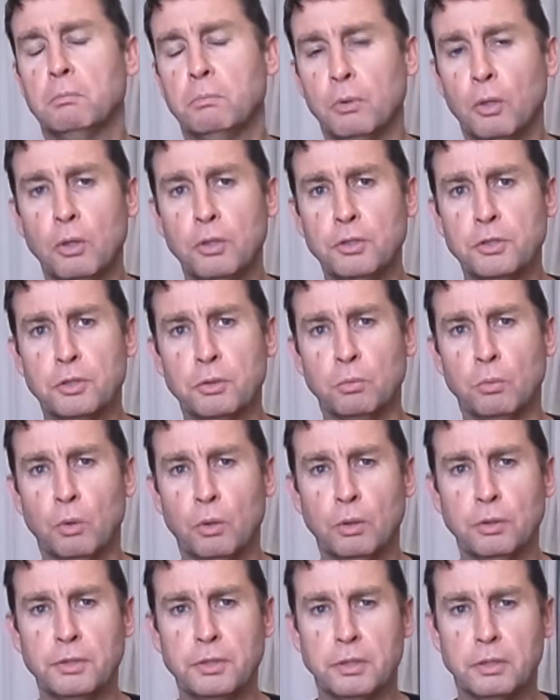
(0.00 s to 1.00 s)
Bronze
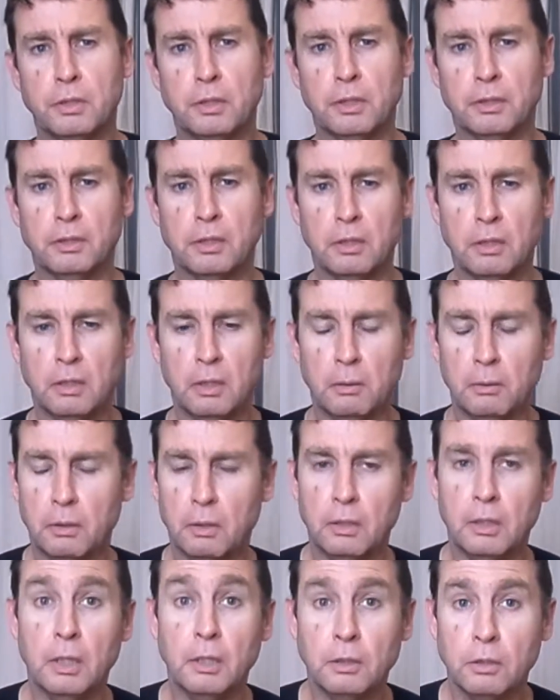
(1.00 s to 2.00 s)
Award at the
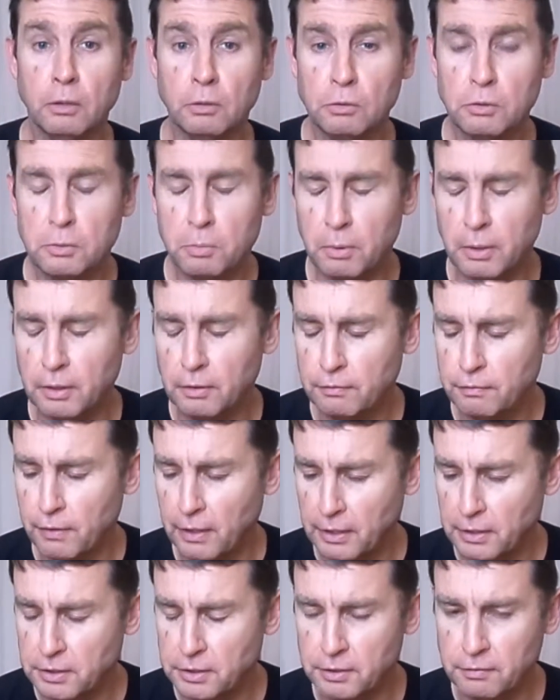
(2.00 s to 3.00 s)
Ludlow Spring
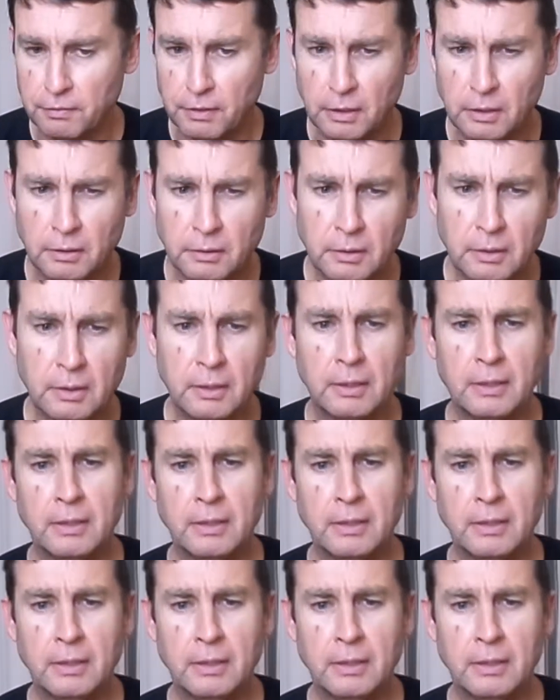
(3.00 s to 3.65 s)
Festival.